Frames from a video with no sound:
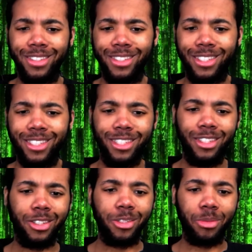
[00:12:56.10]

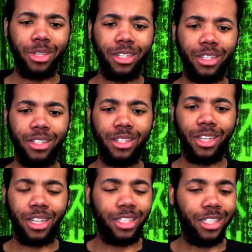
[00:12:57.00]
Seekers, man.
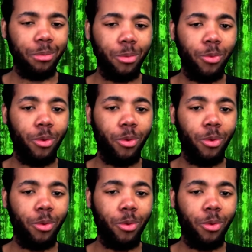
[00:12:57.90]
Like I said before,